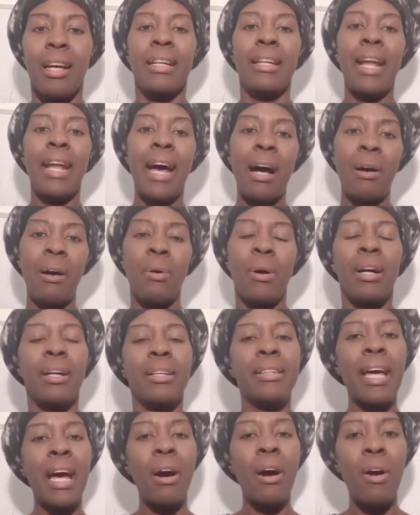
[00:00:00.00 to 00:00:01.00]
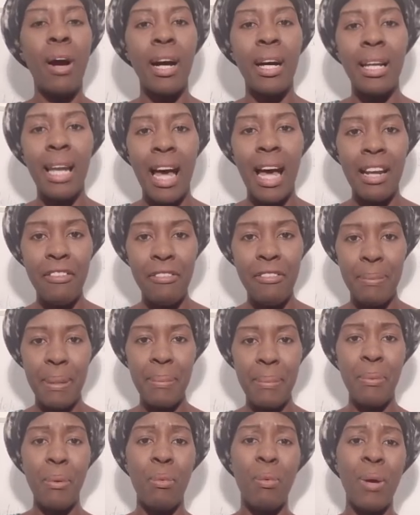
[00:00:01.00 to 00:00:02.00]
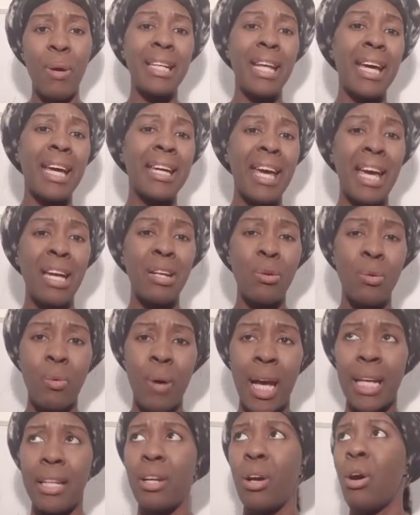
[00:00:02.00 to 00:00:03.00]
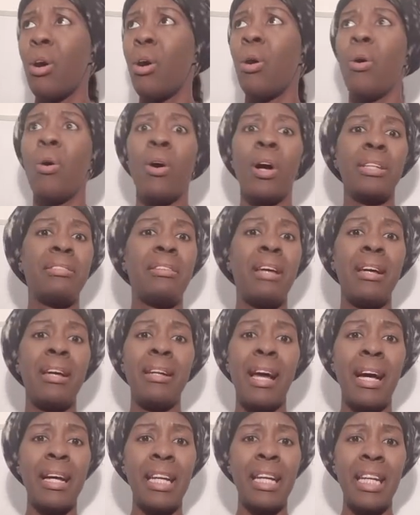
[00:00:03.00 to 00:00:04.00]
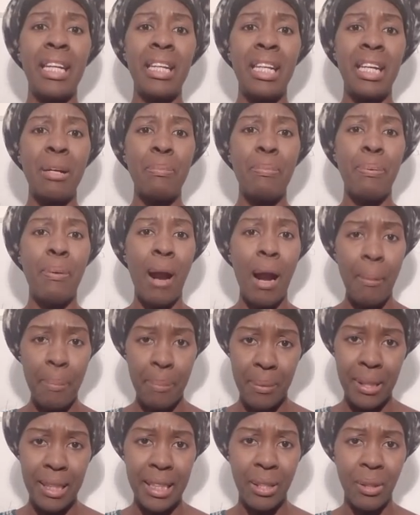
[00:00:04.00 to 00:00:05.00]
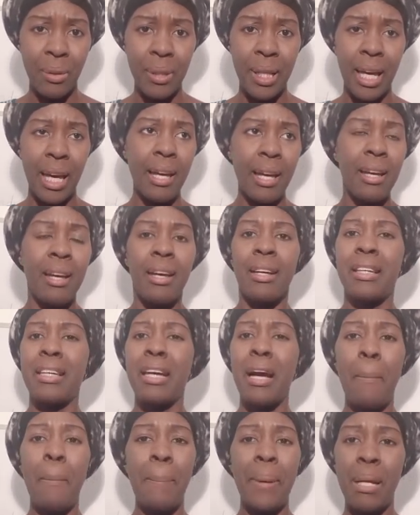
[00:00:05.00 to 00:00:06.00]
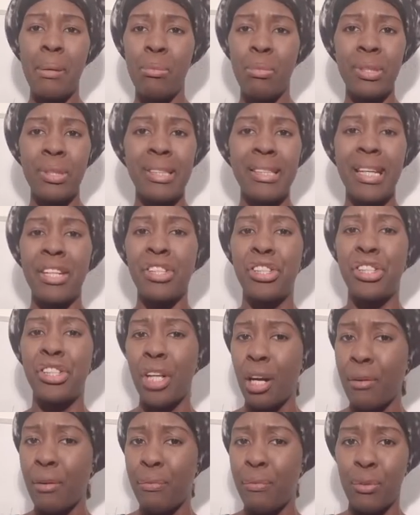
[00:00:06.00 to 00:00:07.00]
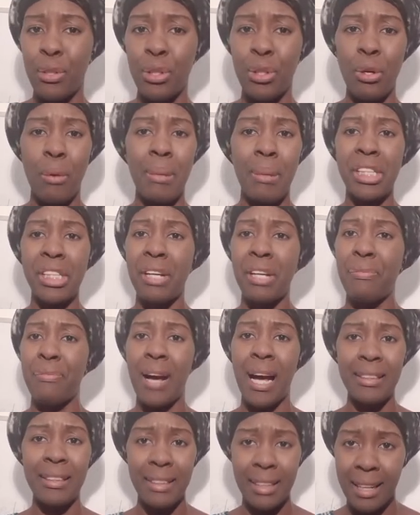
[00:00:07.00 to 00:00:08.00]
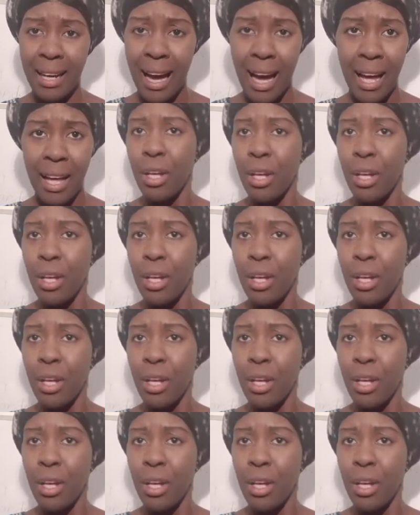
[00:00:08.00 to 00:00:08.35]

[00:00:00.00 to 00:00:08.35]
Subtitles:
Now, there are a lot of people when they gain weight or they're not eating properly, okay? Gen pil moun se junk food, yo manje fatra,